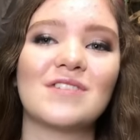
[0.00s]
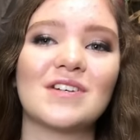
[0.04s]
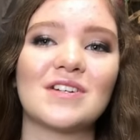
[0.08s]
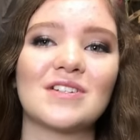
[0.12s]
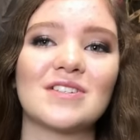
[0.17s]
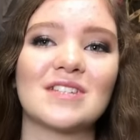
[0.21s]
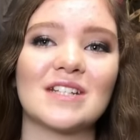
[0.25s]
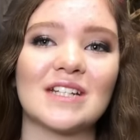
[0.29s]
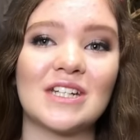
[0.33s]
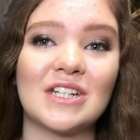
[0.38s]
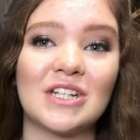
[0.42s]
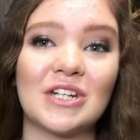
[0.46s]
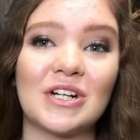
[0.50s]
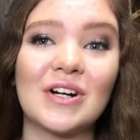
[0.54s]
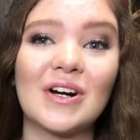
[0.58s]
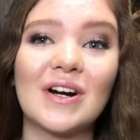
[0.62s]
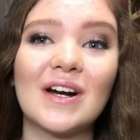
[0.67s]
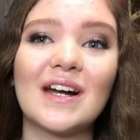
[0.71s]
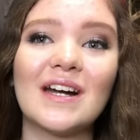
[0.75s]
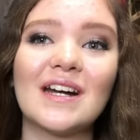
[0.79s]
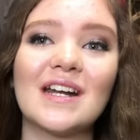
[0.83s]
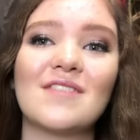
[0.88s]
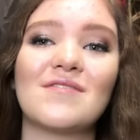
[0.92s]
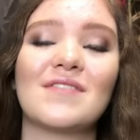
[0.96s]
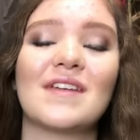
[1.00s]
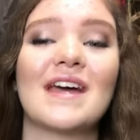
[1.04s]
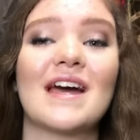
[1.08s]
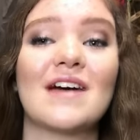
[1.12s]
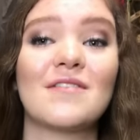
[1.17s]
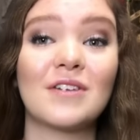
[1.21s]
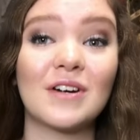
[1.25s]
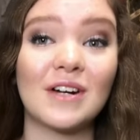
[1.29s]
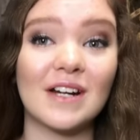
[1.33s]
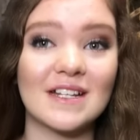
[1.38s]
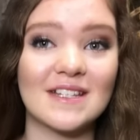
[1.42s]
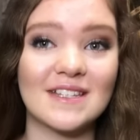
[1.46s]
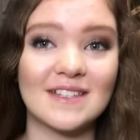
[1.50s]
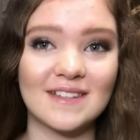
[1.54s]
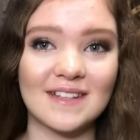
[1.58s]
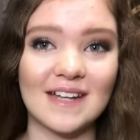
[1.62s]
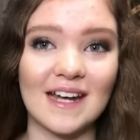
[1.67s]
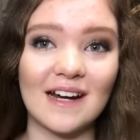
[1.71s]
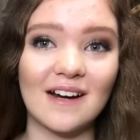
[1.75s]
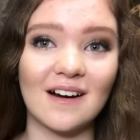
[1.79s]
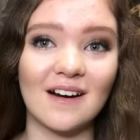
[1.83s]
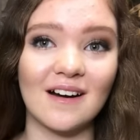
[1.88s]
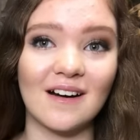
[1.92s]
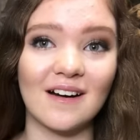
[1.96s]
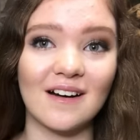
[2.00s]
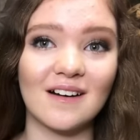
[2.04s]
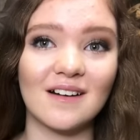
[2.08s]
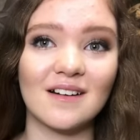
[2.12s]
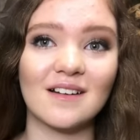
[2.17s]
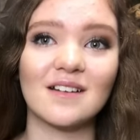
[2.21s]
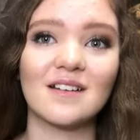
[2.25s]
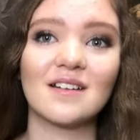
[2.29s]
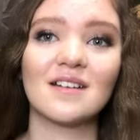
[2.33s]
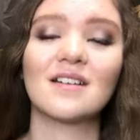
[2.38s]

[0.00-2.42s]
feel secure in if they ever get scared.